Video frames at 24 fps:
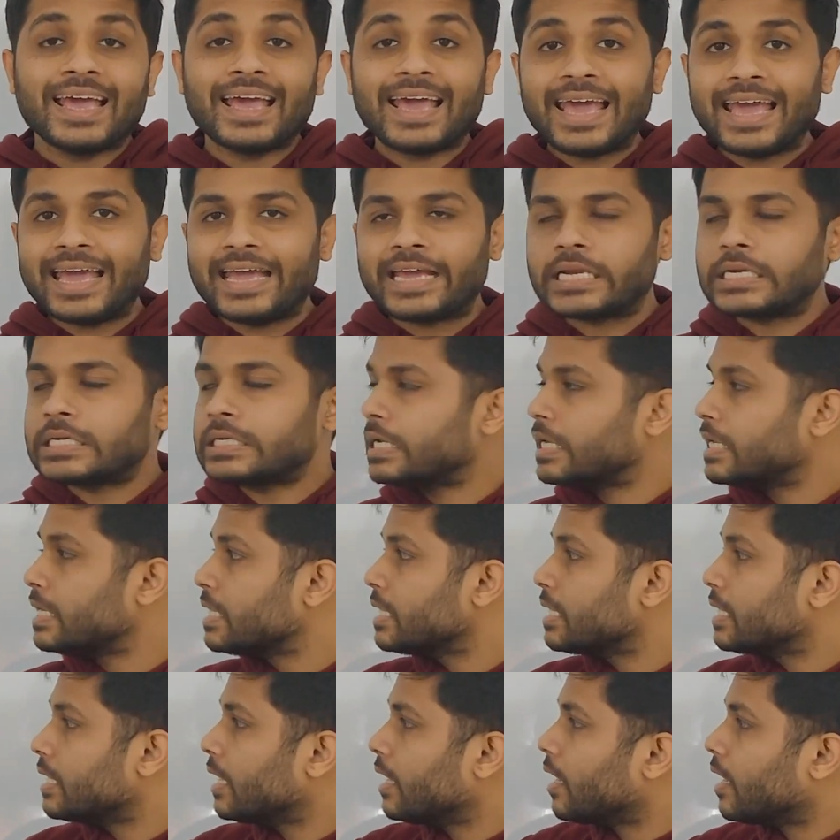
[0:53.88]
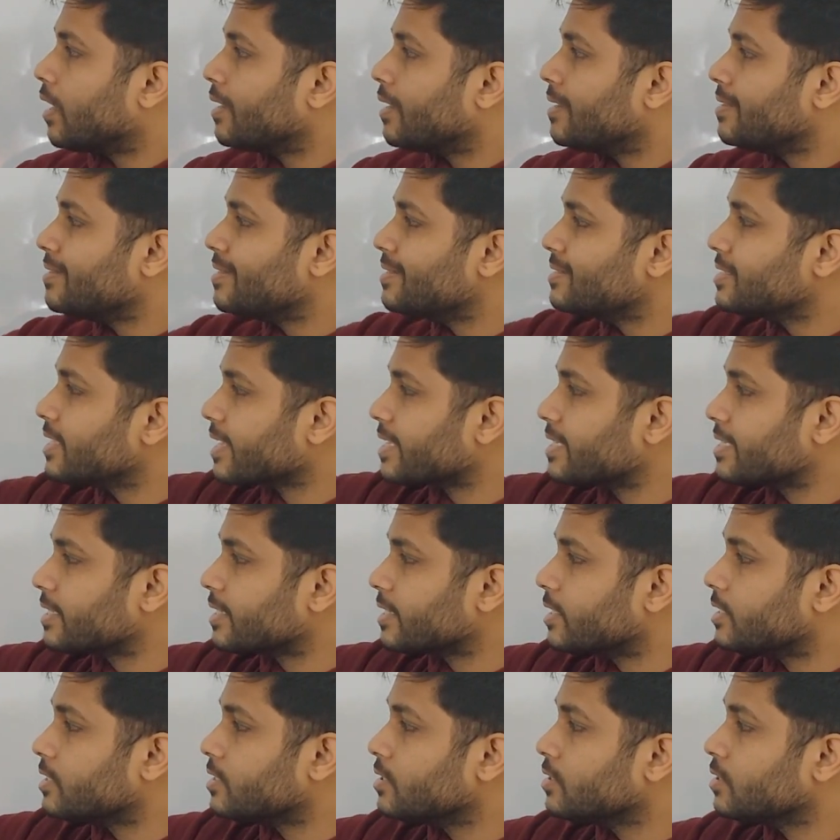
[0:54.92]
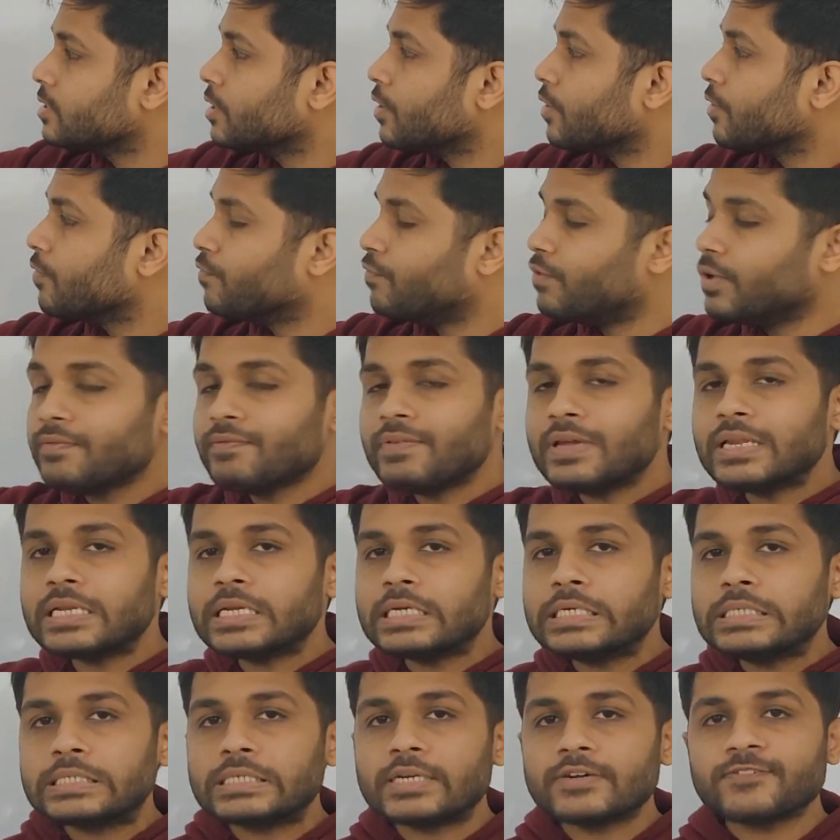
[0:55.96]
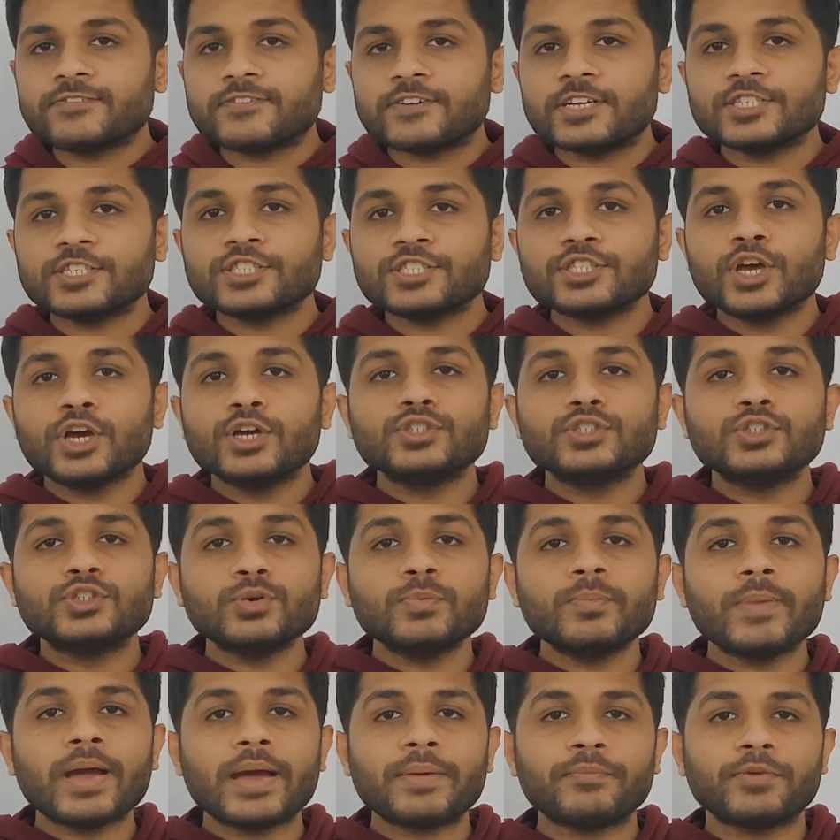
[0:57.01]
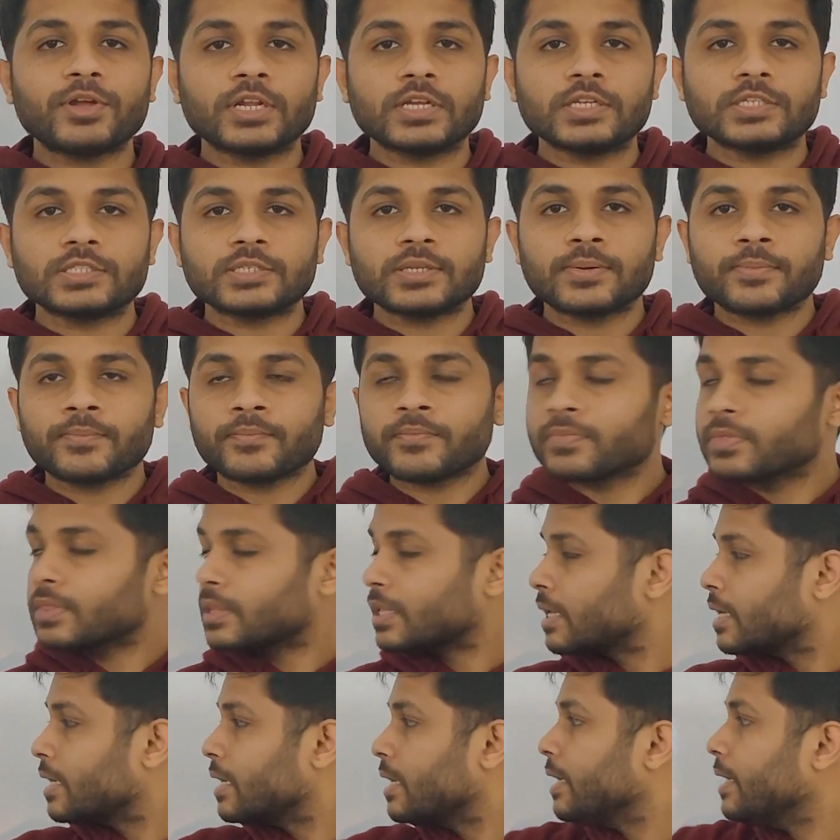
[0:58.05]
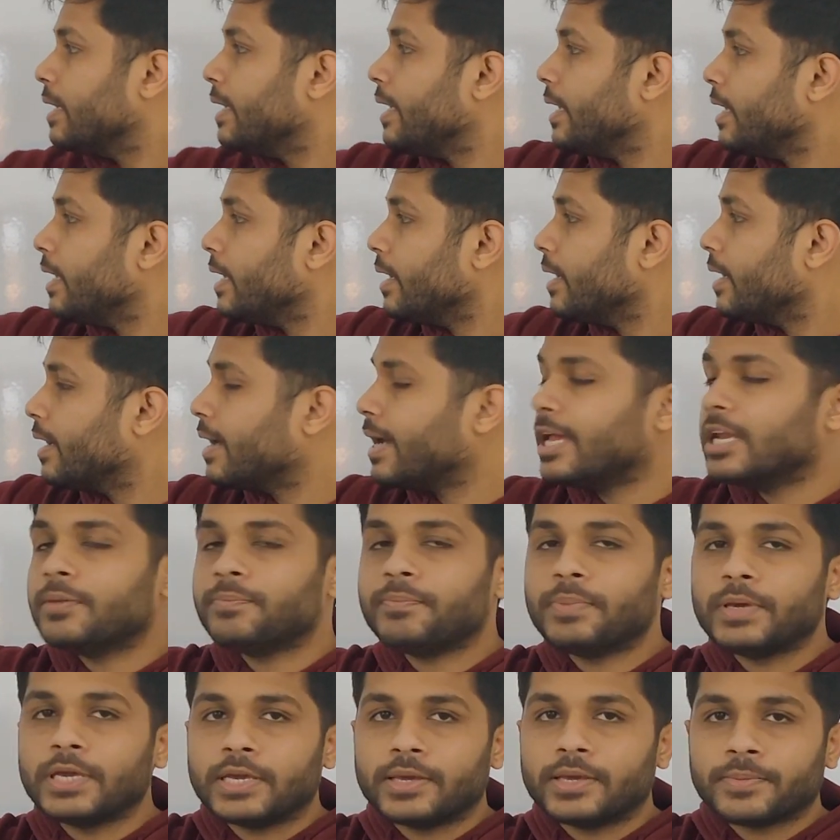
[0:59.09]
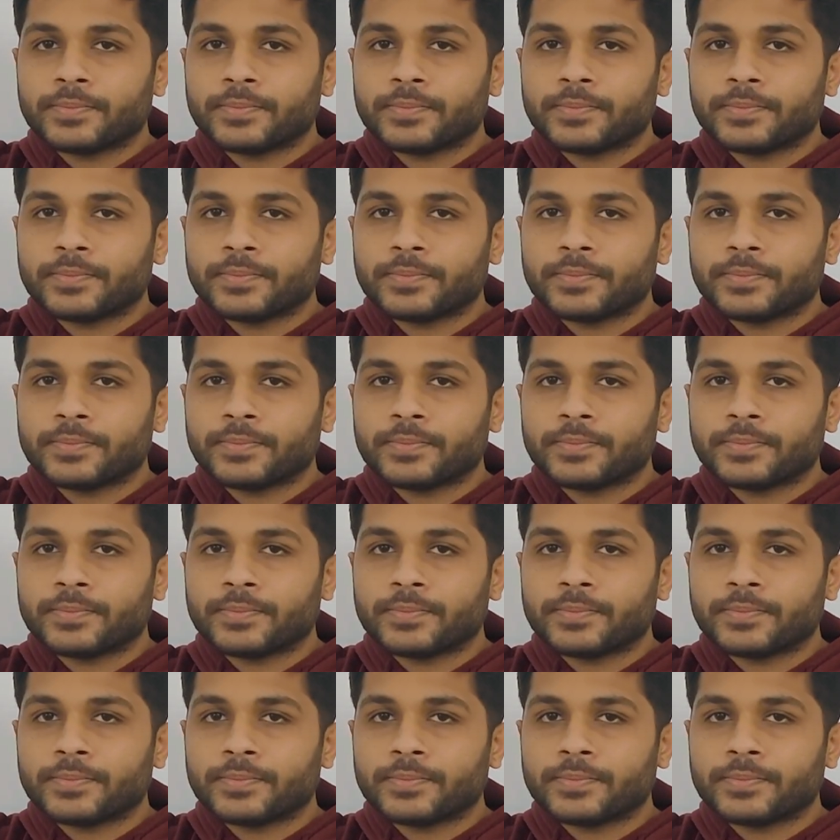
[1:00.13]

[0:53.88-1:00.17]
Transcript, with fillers: And in the second case, we will interface two memories, A and B.